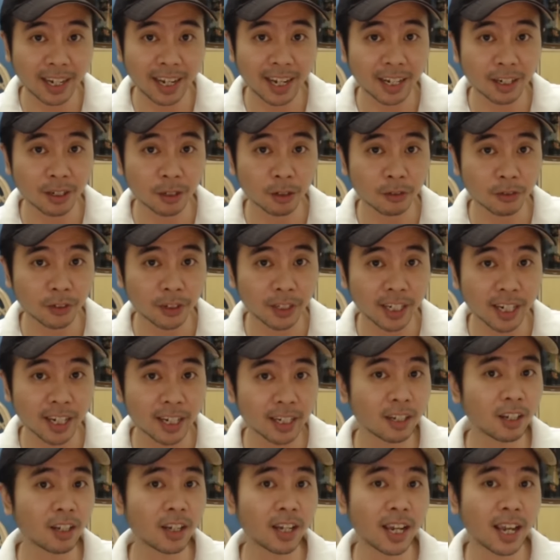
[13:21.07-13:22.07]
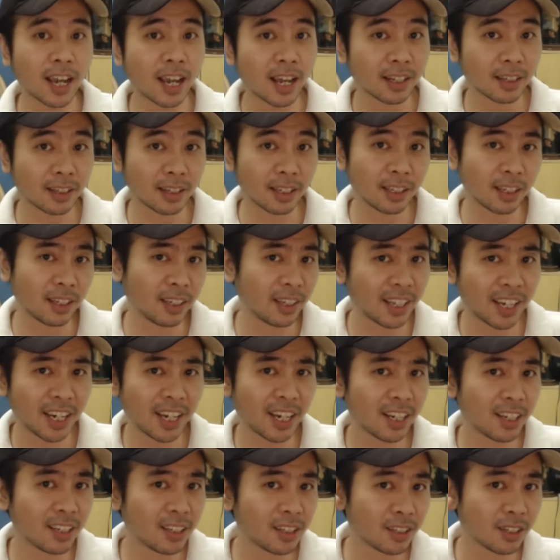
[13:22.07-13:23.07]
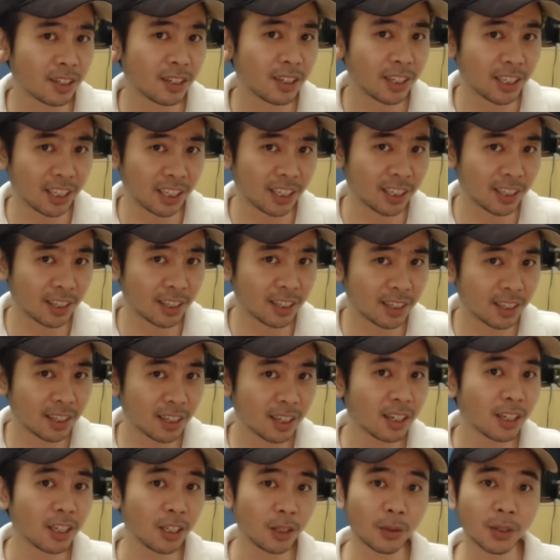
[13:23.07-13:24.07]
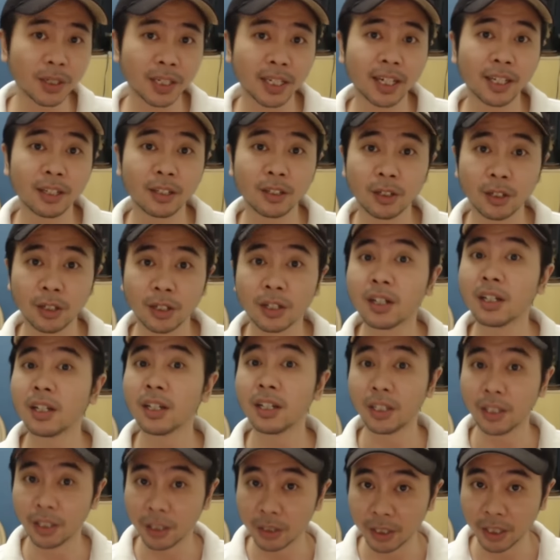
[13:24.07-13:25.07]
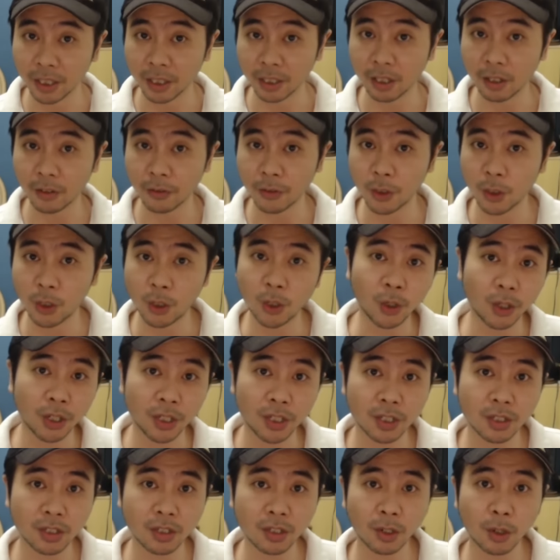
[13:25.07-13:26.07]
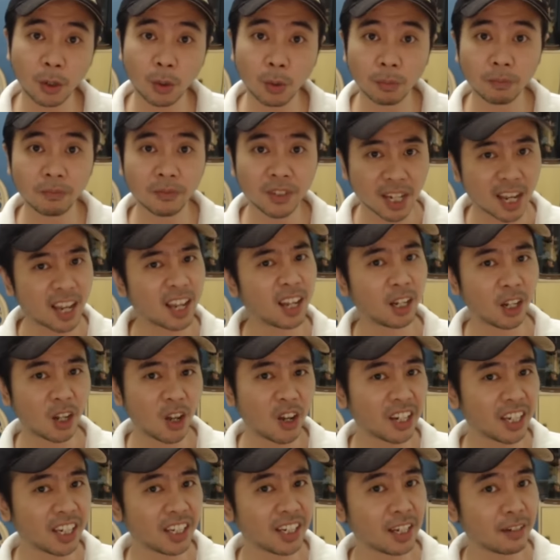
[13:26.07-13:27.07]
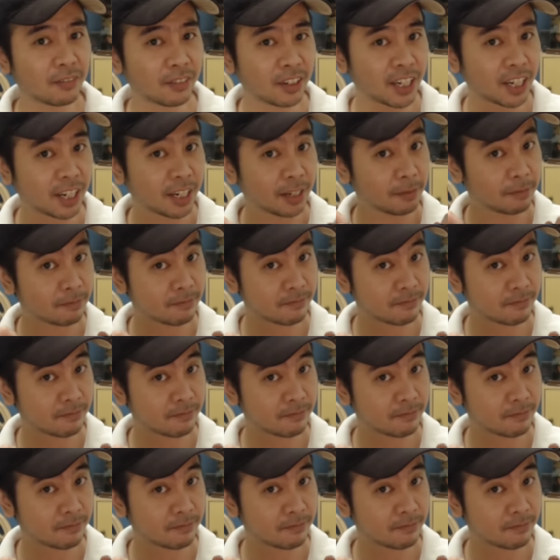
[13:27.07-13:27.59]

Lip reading: And don't forget, at the day 30th you'll get your unit of choice. So yeah, log in every day.